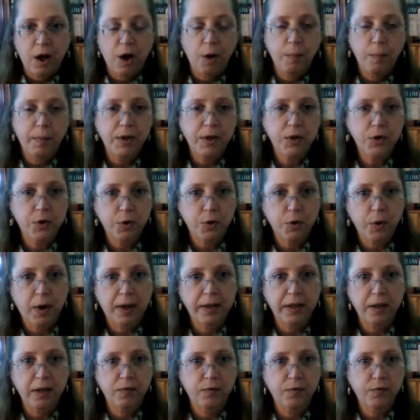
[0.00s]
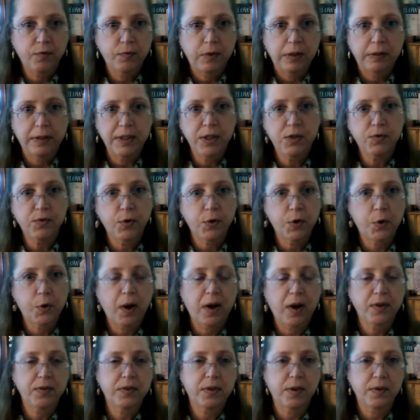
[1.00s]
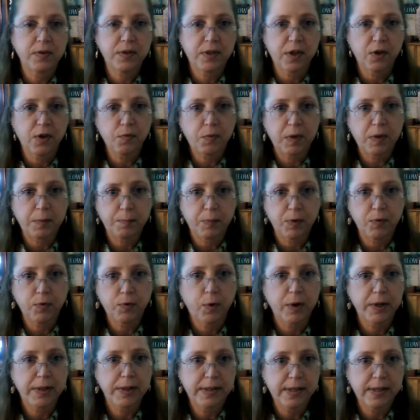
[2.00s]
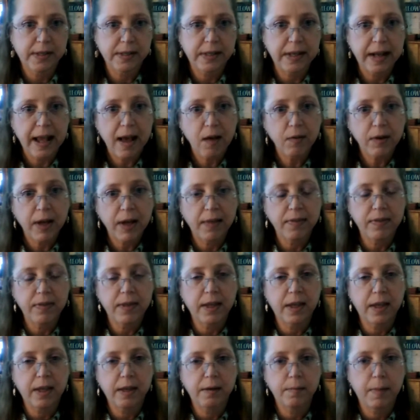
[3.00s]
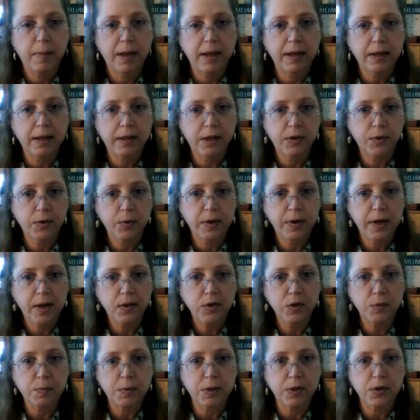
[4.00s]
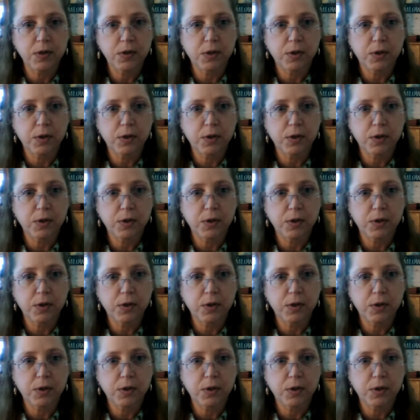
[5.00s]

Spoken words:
I'll make sure I get at least photographs of stuff that before I send it out, and then make another announcement.